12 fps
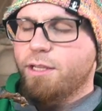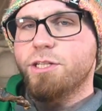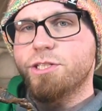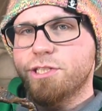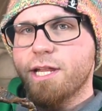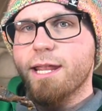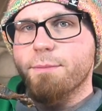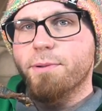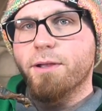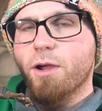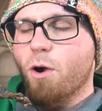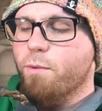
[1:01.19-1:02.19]

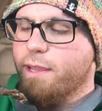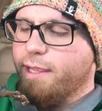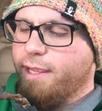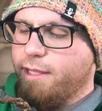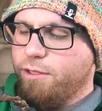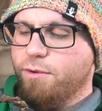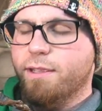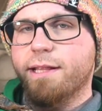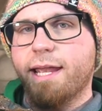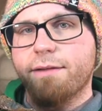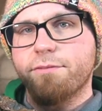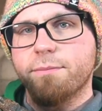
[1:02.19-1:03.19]
shape going, and you can
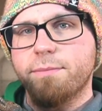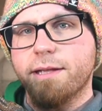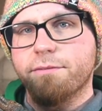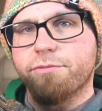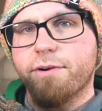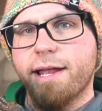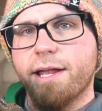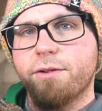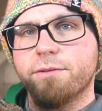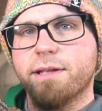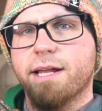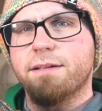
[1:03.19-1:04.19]
have it be a
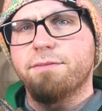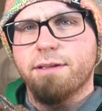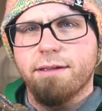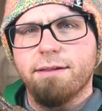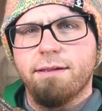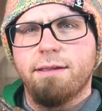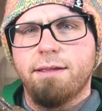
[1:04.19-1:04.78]
frown, kind of a,